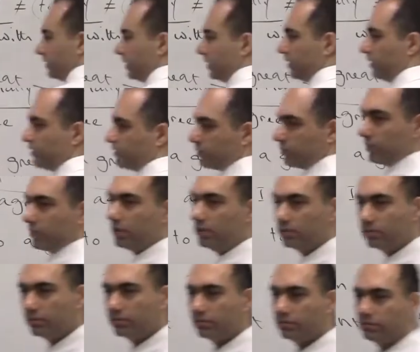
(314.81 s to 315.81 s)
say disagree.
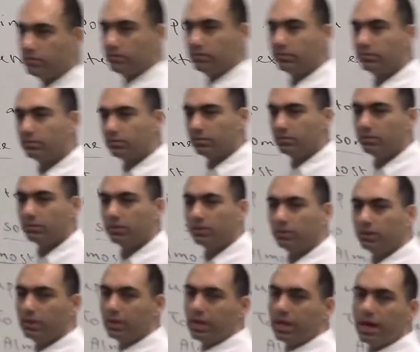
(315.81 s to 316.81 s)

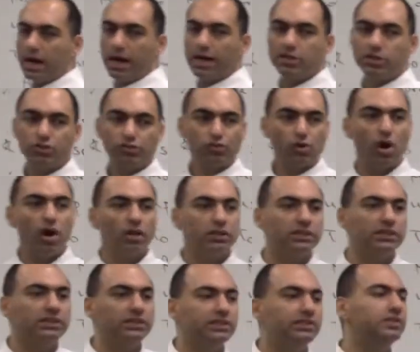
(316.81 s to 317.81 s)
I
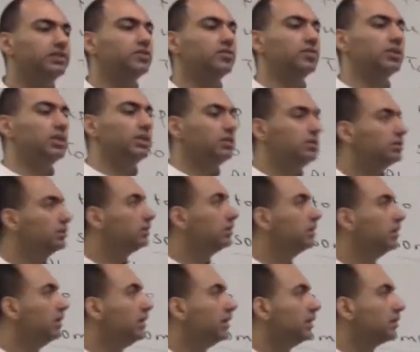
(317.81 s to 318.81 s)
strongly disagree.
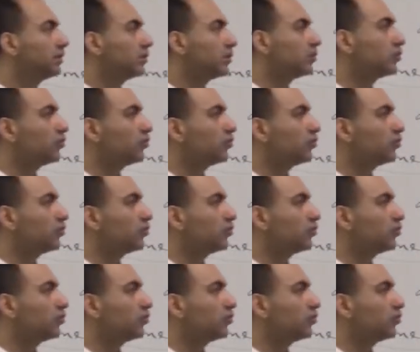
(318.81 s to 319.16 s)
So